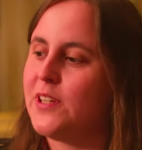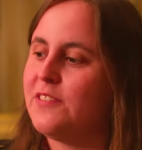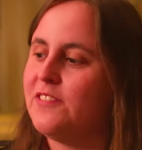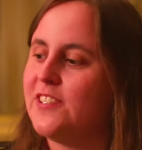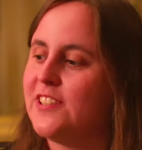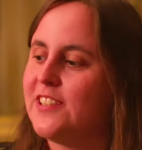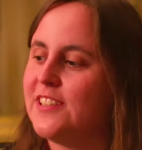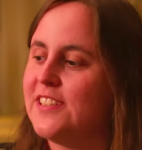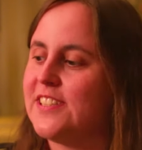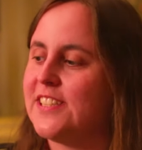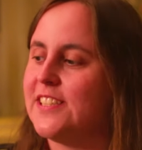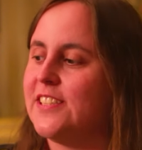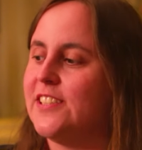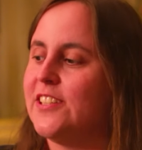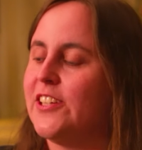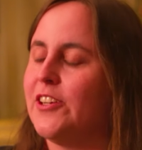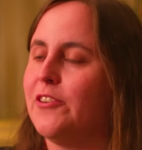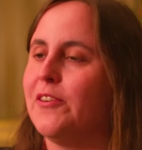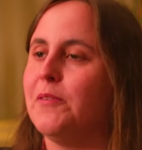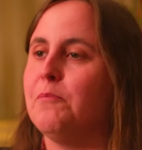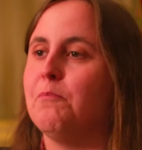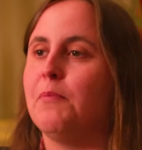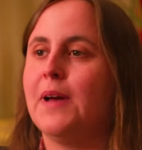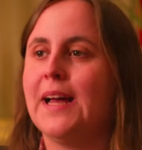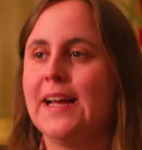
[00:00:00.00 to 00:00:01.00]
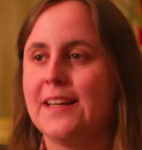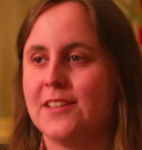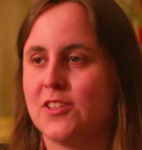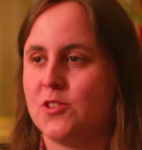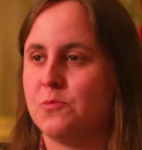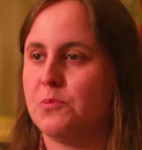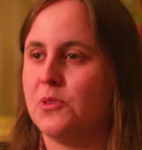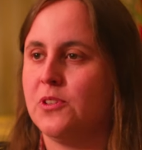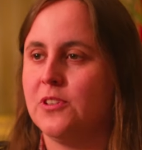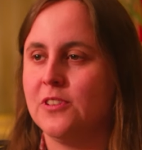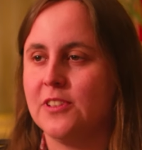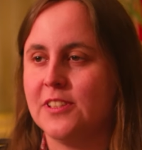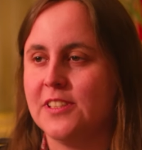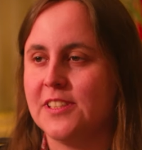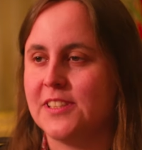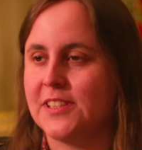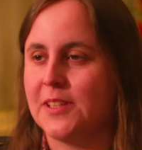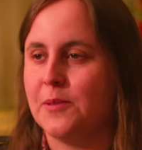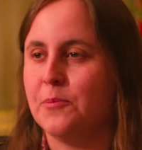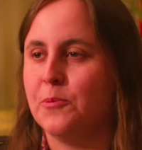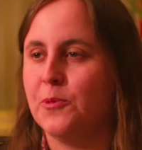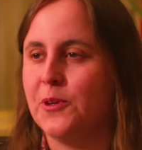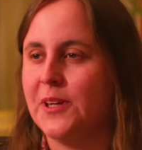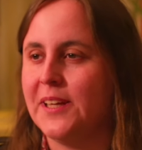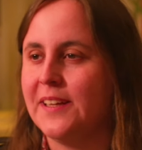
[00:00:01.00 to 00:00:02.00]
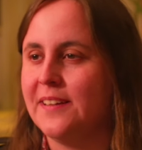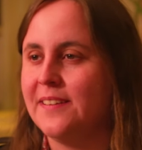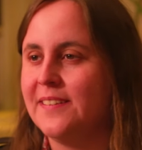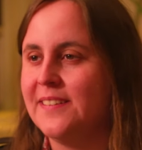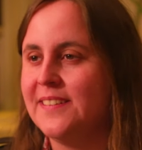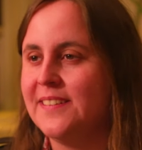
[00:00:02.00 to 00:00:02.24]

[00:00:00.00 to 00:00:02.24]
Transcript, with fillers: you ever consider going back to Bond in some way?